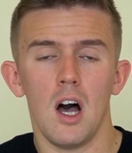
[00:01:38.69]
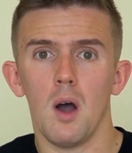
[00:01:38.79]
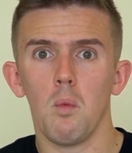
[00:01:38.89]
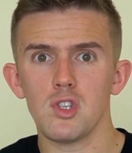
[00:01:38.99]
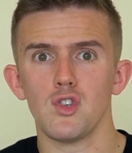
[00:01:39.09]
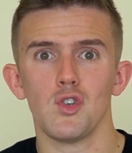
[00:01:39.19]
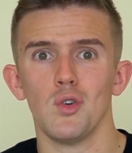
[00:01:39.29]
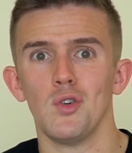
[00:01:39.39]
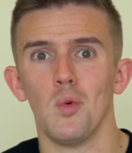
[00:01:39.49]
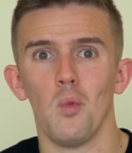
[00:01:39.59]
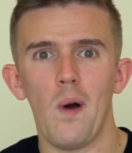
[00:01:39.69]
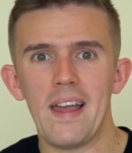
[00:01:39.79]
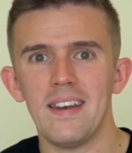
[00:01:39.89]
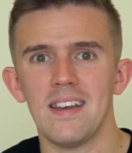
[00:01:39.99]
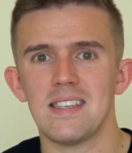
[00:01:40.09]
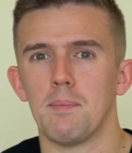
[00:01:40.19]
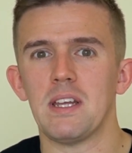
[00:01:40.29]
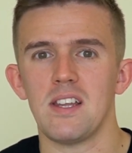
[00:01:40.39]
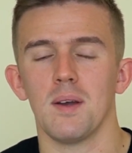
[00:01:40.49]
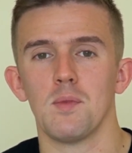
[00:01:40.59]
I wasn't sure when
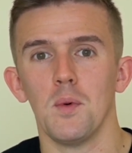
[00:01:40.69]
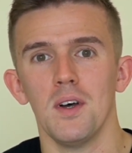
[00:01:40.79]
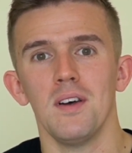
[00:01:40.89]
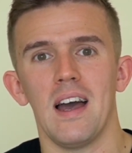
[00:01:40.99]
assembly times were,